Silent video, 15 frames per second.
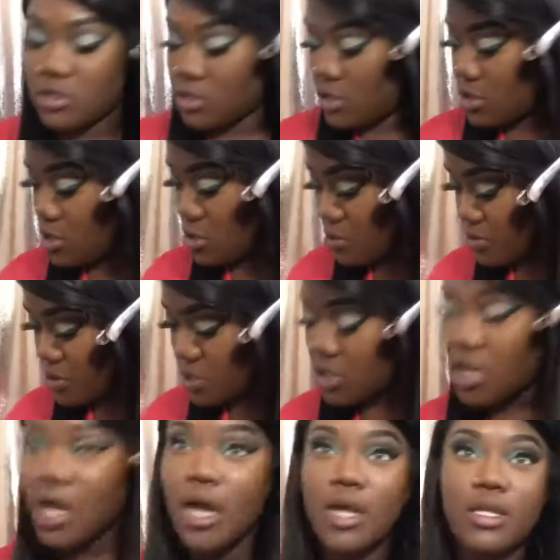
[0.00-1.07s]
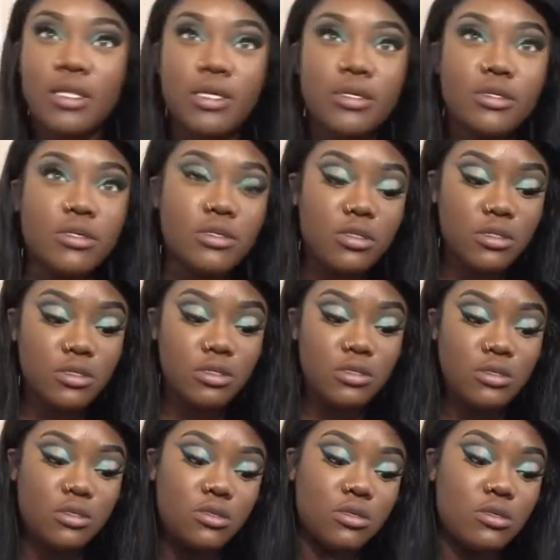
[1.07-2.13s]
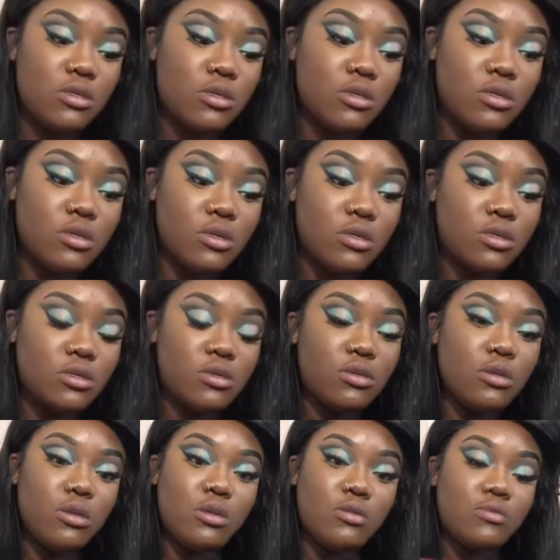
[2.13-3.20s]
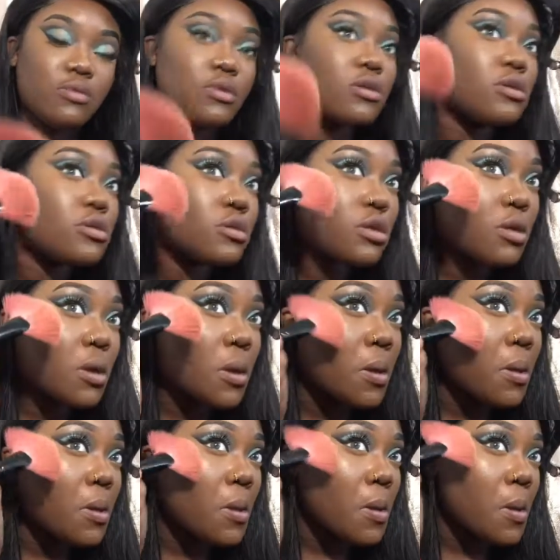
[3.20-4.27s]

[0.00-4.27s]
also gonna put highlighter on. You can't forget that.